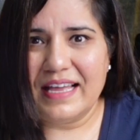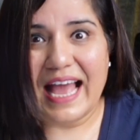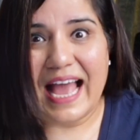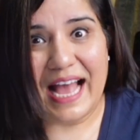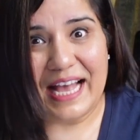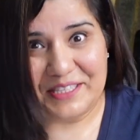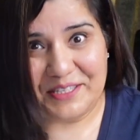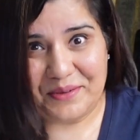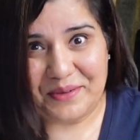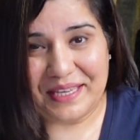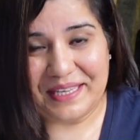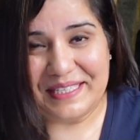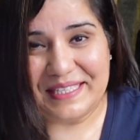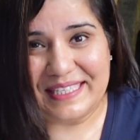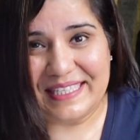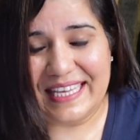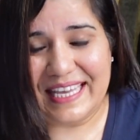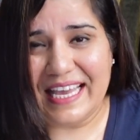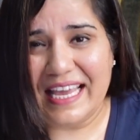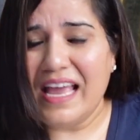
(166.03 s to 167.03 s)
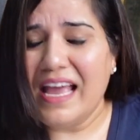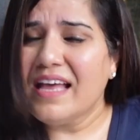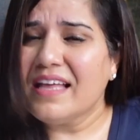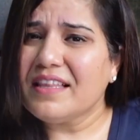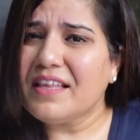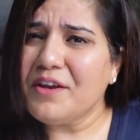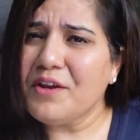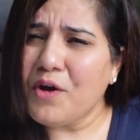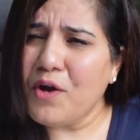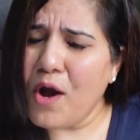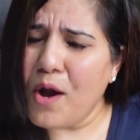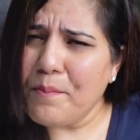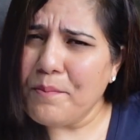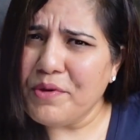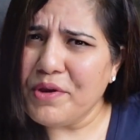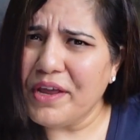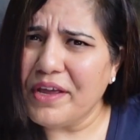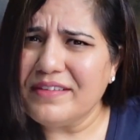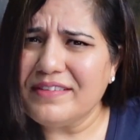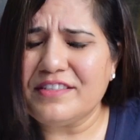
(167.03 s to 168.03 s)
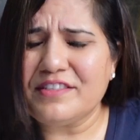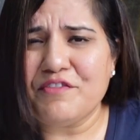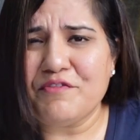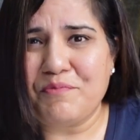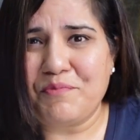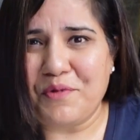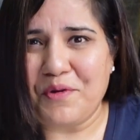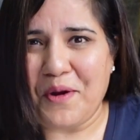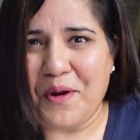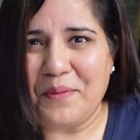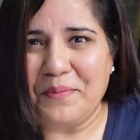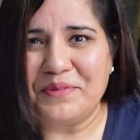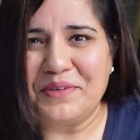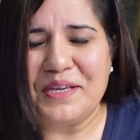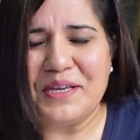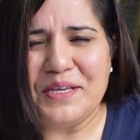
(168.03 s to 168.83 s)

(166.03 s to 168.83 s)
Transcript: As you can see, that a comprehensive prompt